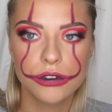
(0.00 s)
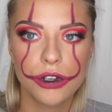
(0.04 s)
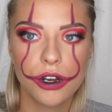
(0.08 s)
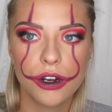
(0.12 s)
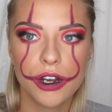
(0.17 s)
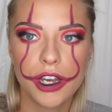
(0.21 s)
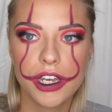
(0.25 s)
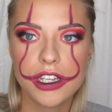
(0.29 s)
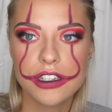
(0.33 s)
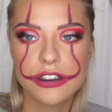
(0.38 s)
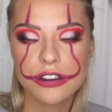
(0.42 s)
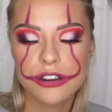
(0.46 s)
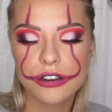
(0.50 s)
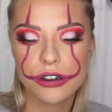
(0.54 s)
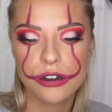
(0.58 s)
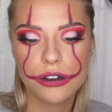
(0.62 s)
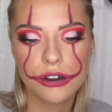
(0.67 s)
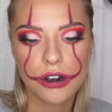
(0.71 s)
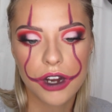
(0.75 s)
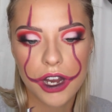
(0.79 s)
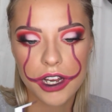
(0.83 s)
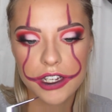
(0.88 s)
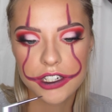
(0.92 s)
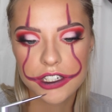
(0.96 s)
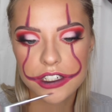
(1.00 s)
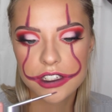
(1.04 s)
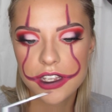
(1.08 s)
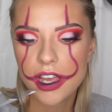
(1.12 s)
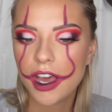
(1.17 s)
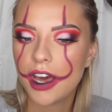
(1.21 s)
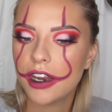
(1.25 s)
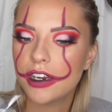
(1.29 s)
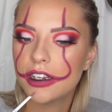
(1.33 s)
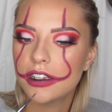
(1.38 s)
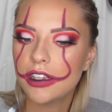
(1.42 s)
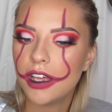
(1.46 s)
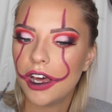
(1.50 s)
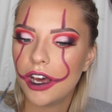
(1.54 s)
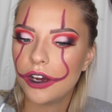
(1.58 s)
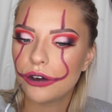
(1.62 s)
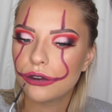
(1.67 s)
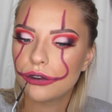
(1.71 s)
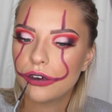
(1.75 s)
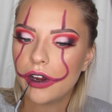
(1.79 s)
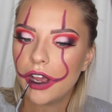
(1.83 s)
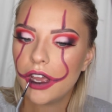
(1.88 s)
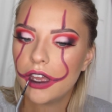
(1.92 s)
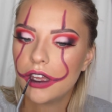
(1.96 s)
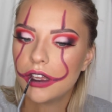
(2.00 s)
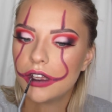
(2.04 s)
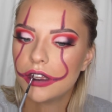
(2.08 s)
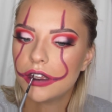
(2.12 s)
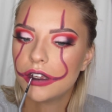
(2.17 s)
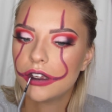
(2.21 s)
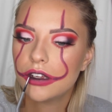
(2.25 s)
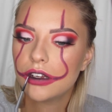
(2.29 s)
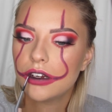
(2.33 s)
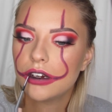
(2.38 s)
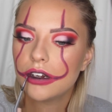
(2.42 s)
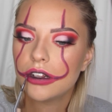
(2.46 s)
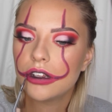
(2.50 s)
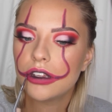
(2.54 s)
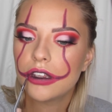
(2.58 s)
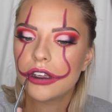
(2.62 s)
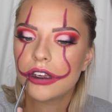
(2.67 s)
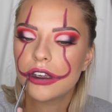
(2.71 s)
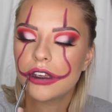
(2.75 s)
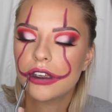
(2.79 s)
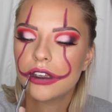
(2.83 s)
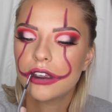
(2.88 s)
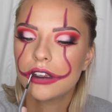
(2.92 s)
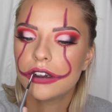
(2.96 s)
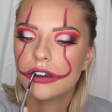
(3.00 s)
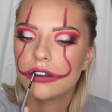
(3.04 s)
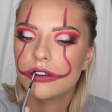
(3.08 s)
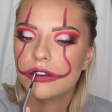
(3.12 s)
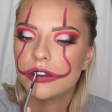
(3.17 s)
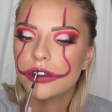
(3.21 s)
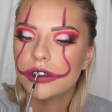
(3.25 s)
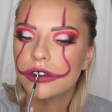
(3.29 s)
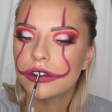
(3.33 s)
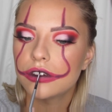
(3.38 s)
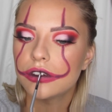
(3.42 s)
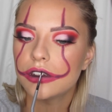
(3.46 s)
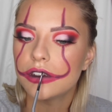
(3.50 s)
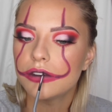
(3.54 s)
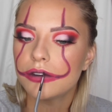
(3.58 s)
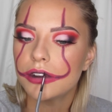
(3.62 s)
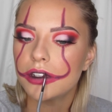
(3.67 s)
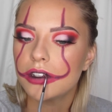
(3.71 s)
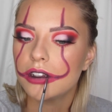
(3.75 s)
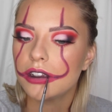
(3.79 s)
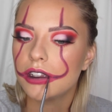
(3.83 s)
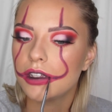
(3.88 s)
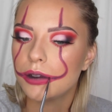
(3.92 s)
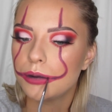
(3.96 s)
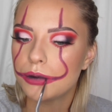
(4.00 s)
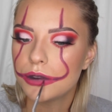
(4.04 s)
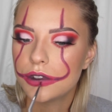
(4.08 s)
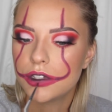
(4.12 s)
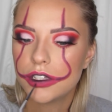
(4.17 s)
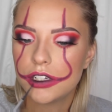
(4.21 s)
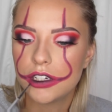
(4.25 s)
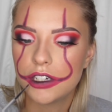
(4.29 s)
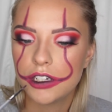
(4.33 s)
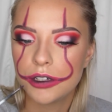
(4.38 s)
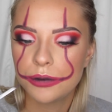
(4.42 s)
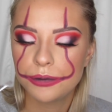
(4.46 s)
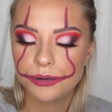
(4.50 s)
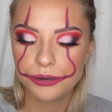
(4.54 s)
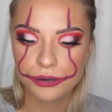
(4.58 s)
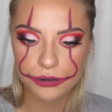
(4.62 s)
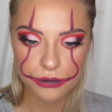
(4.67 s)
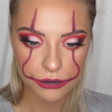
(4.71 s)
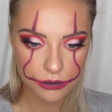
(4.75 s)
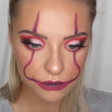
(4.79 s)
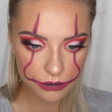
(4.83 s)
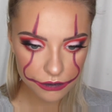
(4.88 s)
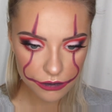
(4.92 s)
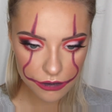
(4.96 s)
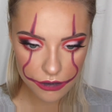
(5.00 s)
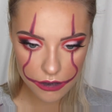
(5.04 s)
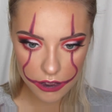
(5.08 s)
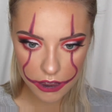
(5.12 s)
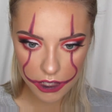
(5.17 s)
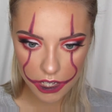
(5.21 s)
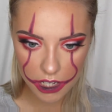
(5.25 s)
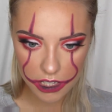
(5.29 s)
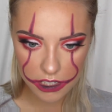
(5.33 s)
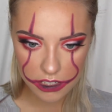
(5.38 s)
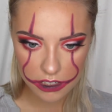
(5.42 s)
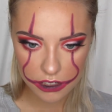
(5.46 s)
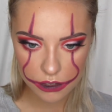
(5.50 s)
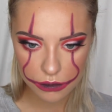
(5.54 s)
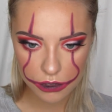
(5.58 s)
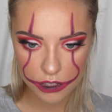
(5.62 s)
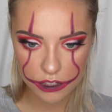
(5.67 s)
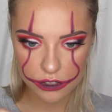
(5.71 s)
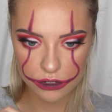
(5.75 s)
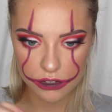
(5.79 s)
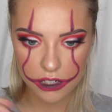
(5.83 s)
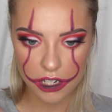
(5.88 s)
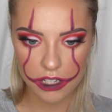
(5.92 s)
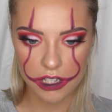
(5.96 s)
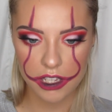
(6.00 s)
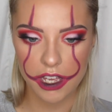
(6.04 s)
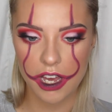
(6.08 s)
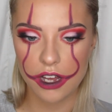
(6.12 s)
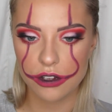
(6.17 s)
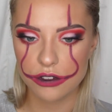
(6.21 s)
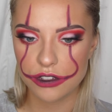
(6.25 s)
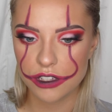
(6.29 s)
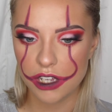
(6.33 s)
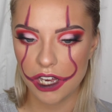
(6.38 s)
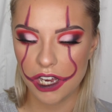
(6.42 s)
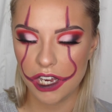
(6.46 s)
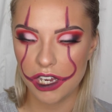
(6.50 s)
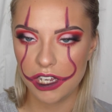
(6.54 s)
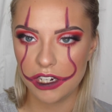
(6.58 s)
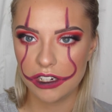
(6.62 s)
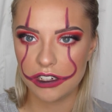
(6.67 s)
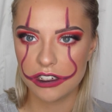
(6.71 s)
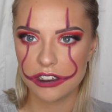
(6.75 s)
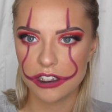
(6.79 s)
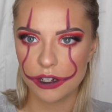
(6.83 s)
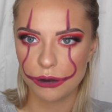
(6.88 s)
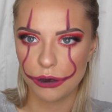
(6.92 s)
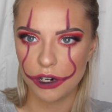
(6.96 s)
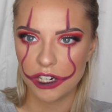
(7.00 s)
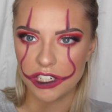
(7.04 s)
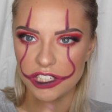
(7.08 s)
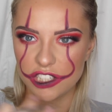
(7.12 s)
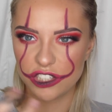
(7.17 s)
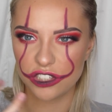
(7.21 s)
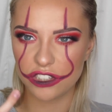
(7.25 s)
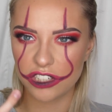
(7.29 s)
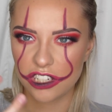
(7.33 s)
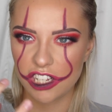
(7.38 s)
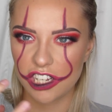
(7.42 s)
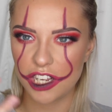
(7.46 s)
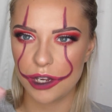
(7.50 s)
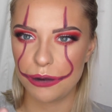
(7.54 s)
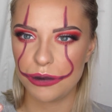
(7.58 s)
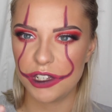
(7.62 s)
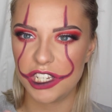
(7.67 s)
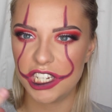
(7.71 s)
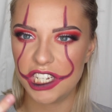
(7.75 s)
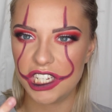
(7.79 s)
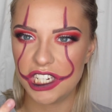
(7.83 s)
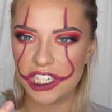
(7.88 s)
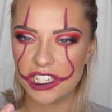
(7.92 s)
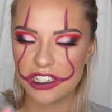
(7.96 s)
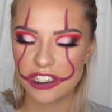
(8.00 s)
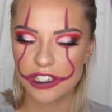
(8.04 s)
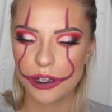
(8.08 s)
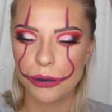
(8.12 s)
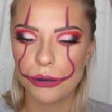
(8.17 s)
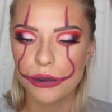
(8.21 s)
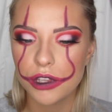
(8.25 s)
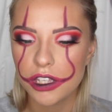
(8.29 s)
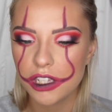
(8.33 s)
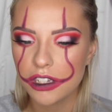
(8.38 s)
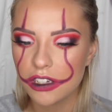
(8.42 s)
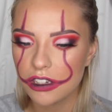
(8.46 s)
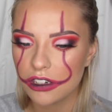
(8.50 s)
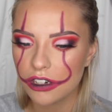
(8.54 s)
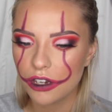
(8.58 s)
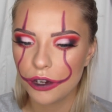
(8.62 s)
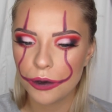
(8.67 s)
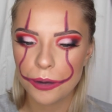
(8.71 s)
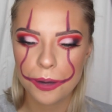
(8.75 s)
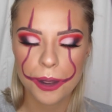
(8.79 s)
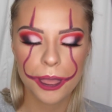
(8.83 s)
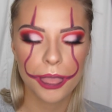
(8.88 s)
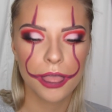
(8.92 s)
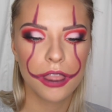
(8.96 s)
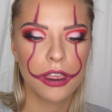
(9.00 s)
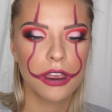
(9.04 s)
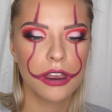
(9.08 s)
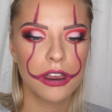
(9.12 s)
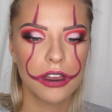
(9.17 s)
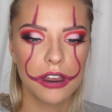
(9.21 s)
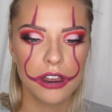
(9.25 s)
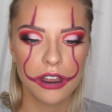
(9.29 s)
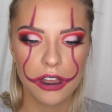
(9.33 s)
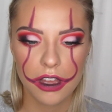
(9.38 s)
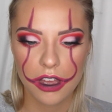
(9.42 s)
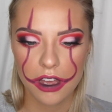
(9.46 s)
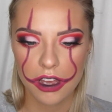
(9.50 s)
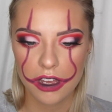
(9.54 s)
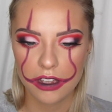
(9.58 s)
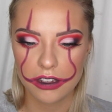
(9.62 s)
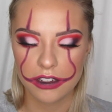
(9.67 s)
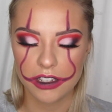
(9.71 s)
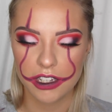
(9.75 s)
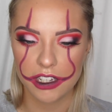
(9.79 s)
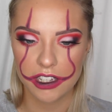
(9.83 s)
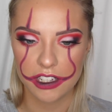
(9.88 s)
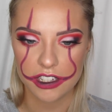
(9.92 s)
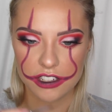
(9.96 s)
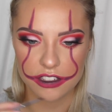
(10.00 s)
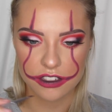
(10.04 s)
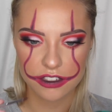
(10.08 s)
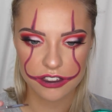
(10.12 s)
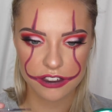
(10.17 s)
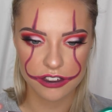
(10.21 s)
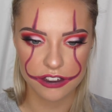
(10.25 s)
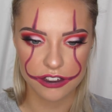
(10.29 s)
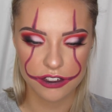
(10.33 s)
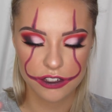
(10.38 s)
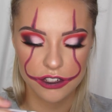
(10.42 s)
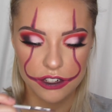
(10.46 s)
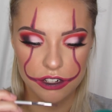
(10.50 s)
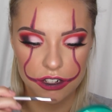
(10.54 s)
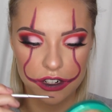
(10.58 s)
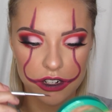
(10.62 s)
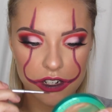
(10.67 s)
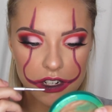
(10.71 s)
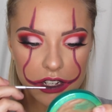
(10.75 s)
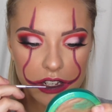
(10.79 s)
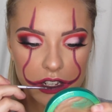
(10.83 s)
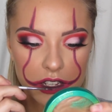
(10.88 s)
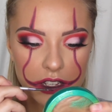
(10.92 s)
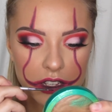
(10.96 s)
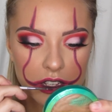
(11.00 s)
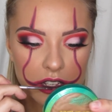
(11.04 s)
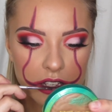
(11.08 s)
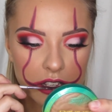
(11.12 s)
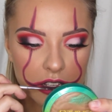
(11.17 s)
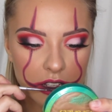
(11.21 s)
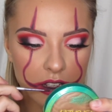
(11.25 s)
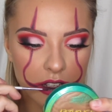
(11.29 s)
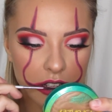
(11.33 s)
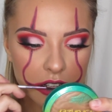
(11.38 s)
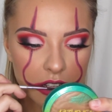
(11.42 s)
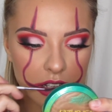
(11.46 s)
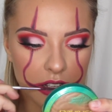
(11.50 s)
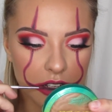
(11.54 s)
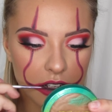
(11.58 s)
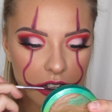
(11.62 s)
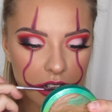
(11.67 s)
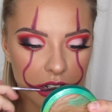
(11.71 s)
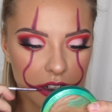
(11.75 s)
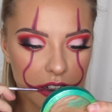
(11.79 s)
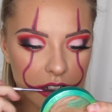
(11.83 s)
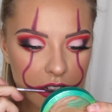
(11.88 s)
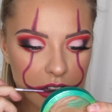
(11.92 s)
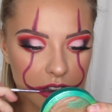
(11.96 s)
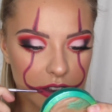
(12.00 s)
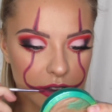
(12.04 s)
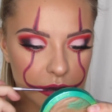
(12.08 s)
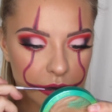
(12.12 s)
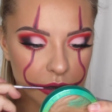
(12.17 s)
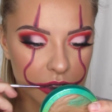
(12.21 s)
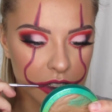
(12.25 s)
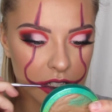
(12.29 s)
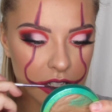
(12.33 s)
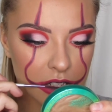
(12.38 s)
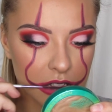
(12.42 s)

Okay, so I just added that right like in between my lips here. I didn't want to do it on the outside because I wanted to look like I'm eating something, you know, and like it's dirty. But